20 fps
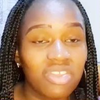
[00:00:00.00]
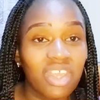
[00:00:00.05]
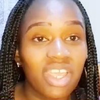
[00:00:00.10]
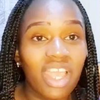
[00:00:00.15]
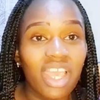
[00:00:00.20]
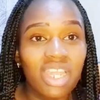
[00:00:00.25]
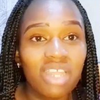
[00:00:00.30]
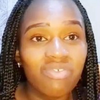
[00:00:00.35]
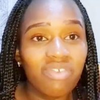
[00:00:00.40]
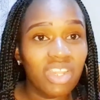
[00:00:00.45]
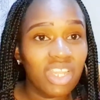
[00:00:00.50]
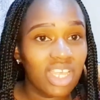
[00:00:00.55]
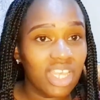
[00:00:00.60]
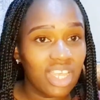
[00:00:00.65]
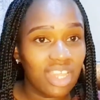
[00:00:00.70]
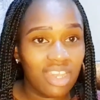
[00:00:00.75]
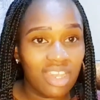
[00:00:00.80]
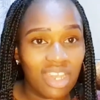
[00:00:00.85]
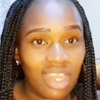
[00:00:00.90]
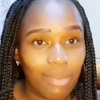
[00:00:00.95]
They can even
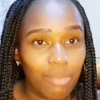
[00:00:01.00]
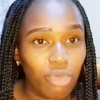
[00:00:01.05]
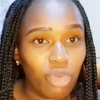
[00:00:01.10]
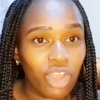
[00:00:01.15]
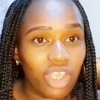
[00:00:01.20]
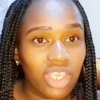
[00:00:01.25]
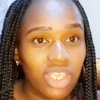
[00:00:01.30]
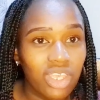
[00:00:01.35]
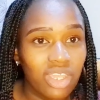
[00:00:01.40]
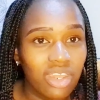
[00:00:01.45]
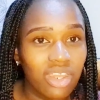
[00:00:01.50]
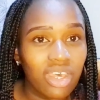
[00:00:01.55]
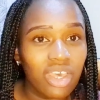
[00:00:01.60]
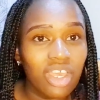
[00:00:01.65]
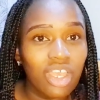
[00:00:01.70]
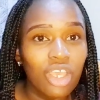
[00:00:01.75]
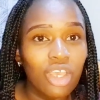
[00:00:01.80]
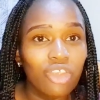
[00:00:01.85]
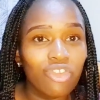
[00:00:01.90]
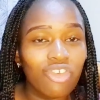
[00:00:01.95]
kidnap your kid.
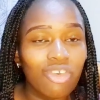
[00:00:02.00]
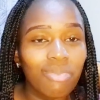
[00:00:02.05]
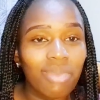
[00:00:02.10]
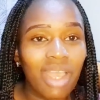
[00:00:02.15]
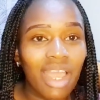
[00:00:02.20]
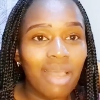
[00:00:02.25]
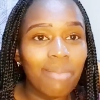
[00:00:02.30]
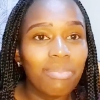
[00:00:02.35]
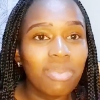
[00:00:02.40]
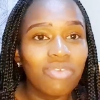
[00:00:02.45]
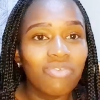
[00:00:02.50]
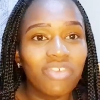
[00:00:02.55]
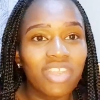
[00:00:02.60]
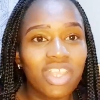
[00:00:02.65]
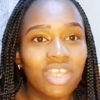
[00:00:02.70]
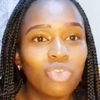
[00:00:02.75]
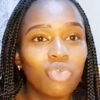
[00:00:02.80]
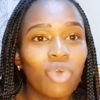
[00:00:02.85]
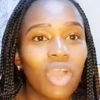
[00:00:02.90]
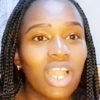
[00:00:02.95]
So my hubby
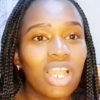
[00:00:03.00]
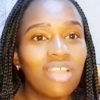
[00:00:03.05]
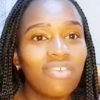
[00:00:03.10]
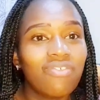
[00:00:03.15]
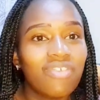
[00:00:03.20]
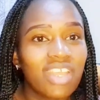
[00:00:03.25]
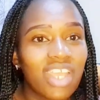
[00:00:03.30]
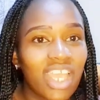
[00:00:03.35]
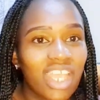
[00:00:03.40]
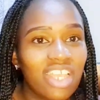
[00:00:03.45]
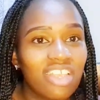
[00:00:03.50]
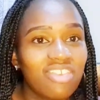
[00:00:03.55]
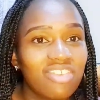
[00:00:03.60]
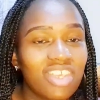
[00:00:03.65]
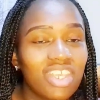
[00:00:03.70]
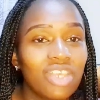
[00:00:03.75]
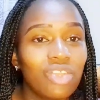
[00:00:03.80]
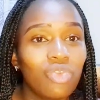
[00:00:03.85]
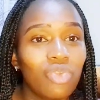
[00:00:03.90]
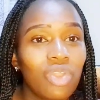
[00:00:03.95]
venye tu alifika nje,
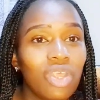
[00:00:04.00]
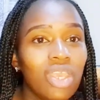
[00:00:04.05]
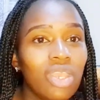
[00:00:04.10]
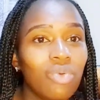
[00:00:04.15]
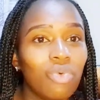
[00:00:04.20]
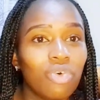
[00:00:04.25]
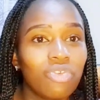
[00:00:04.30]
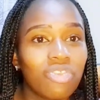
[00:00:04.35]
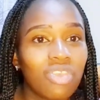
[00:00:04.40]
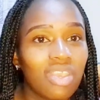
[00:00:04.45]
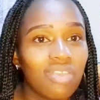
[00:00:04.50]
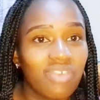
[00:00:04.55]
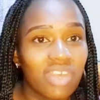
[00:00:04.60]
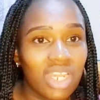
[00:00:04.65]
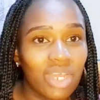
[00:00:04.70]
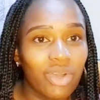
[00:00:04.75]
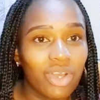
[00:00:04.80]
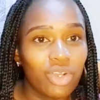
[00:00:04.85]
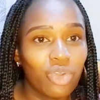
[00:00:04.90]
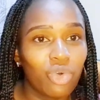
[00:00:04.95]
he was given
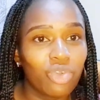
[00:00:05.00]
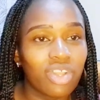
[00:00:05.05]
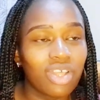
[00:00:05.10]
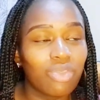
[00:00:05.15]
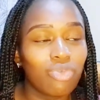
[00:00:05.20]
our daughter.